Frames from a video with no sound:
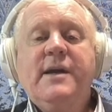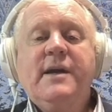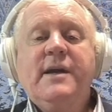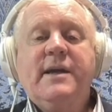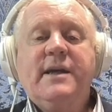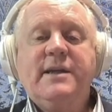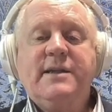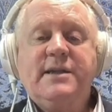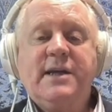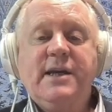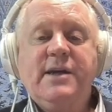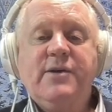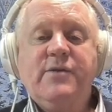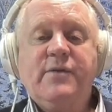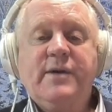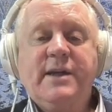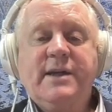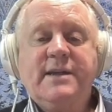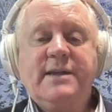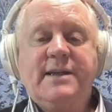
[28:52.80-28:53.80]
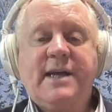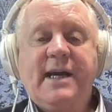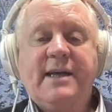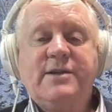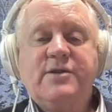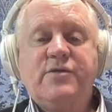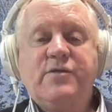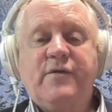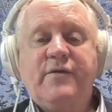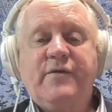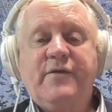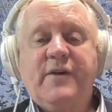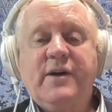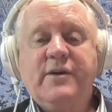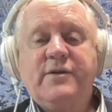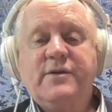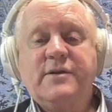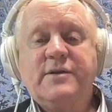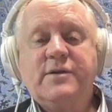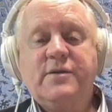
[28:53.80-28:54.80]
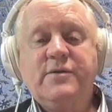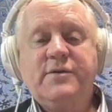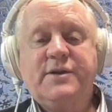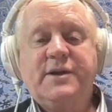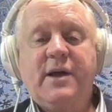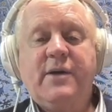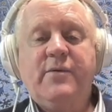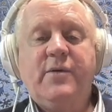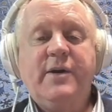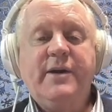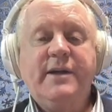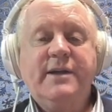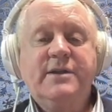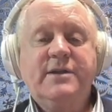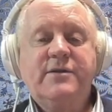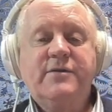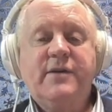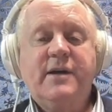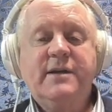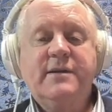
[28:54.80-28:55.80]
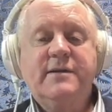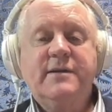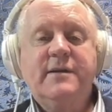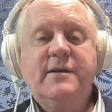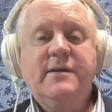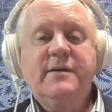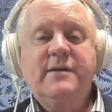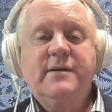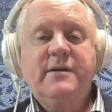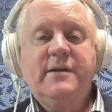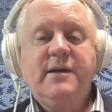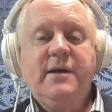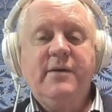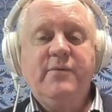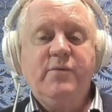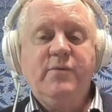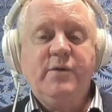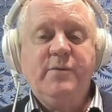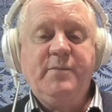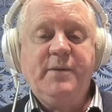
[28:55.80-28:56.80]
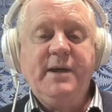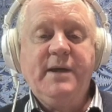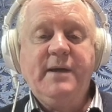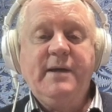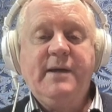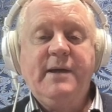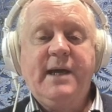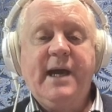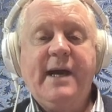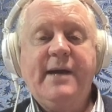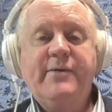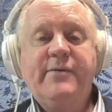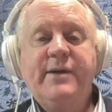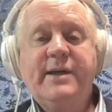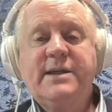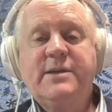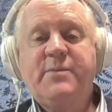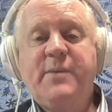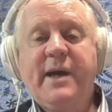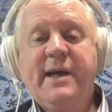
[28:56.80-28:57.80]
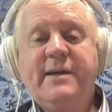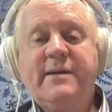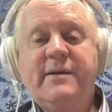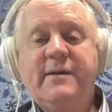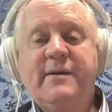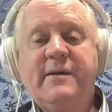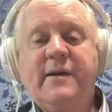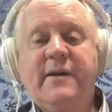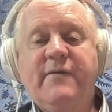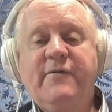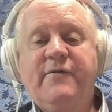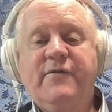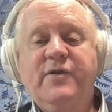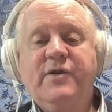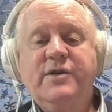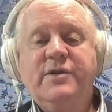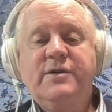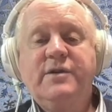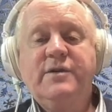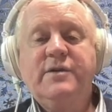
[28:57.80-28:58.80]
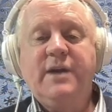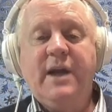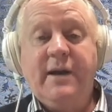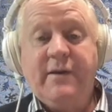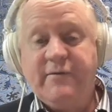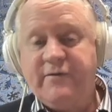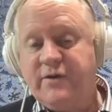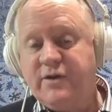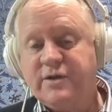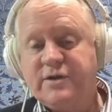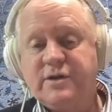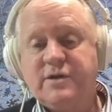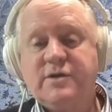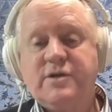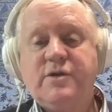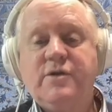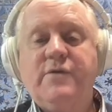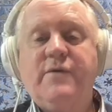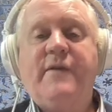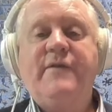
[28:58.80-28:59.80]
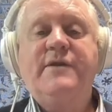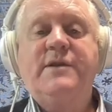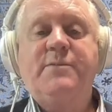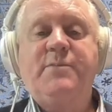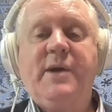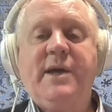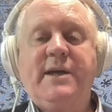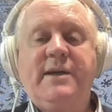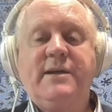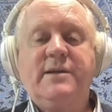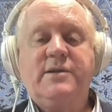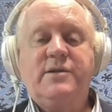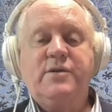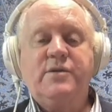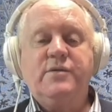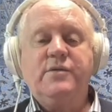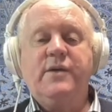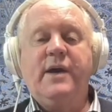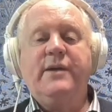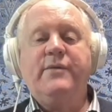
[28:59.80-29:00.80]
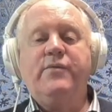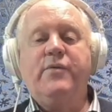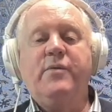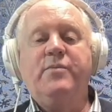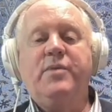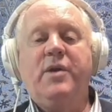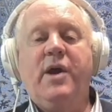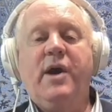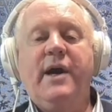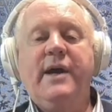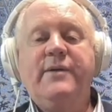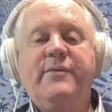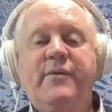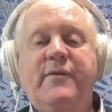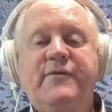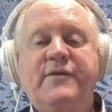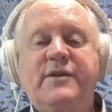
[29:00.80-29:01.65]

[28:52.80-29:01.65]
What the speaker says: continuing the textual focus also on instructor. It would be counter-expectant if in version 2 if speaker 2 had replied with the